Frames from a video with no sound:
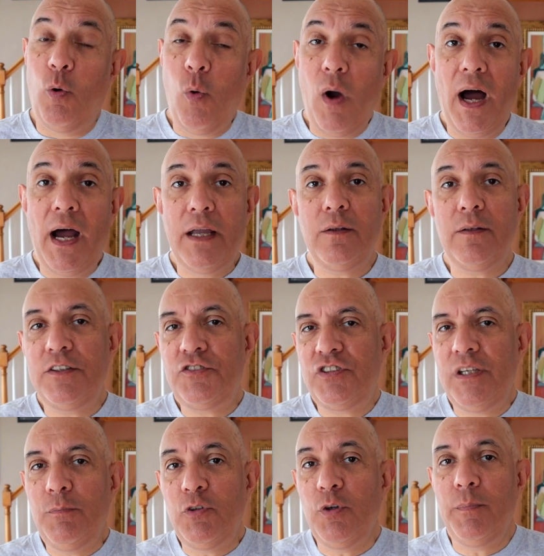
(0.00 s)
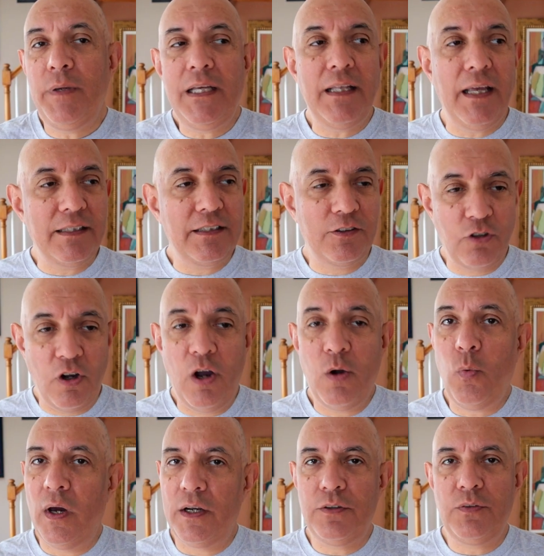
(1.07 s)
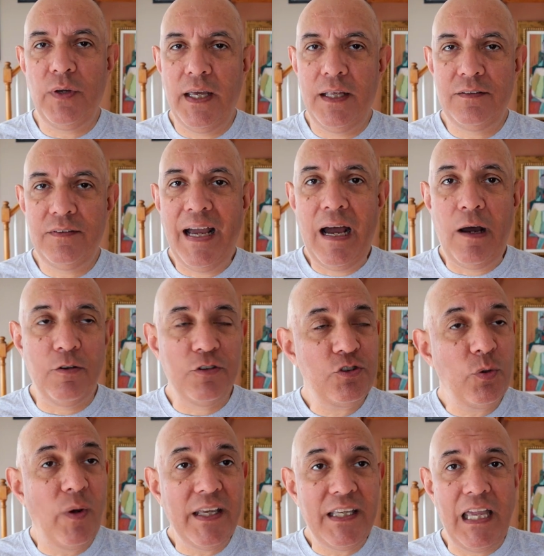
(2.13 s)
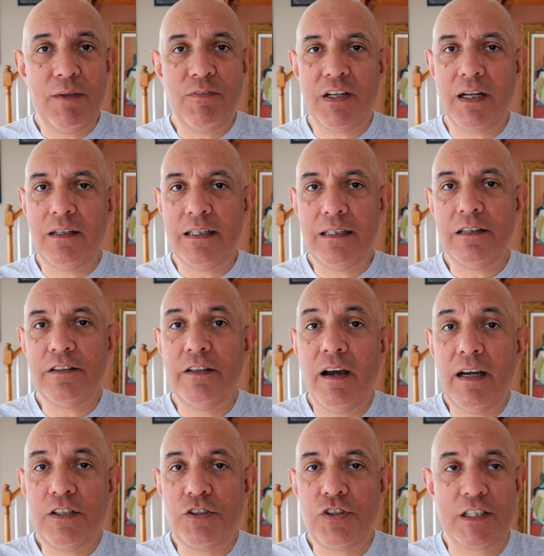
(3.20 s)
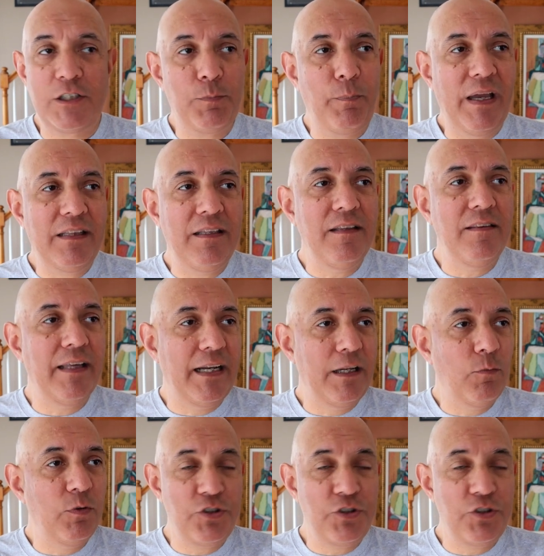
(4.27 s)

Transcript: a while, it seemed to me like the dog wanted to get down, so I gave it a little nudge, expecting that it